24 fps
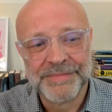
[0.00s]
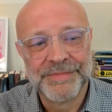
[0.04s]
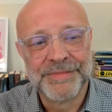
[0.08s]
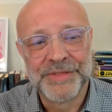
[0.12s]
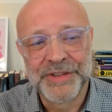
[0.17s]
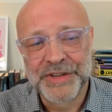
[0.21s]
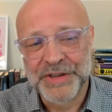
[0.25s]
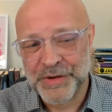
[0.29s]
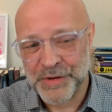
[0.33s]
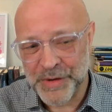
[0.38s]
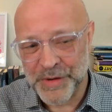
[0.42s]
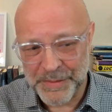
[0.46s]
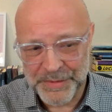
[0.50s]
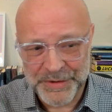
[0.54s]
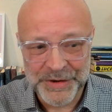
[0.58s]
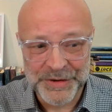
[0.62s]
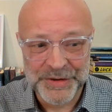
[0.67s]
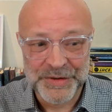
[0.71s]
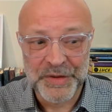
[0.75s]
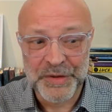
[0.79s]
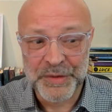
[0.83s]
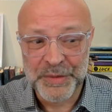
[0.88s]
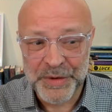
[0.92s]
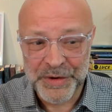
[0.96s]
the
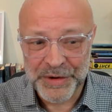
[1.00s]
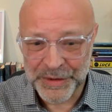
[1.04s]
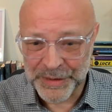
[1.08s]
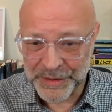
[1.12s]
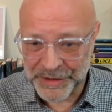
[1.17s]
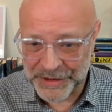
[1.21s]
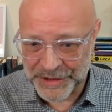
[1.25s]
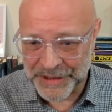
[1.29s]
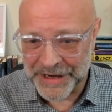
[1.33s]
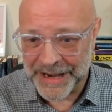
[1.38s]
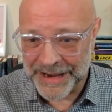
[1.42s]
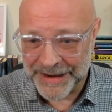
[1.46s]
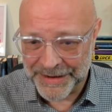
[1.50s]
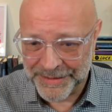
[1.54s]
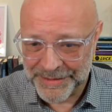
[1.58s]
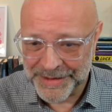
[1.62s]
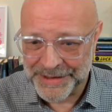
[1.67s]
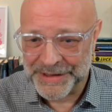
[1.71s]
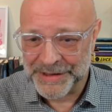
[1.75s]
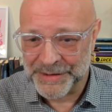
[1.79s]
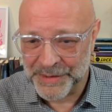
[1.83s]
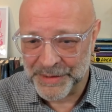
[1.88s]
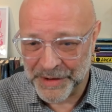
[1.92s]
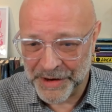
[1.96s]
scriptures of the world say,
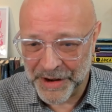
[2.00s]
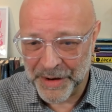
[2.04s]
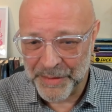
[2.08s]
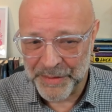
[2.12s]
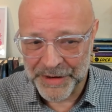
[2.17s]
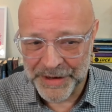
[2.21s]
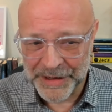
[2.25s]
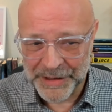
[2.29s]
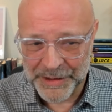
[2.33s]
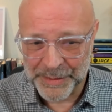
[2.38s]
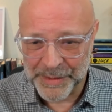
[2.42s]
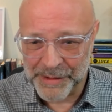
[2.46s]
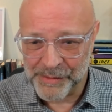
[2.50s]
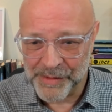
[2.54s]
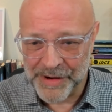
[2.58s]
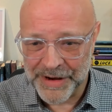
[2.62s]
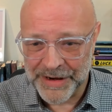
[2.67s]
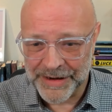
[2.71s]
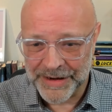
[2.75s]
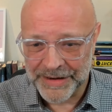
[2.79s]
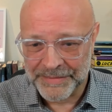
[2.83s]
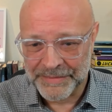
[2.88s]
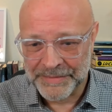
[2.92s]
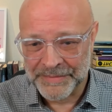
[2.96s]
which is what I wanted to be
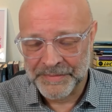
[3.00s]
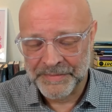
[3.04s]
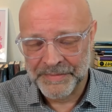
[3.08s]
reading.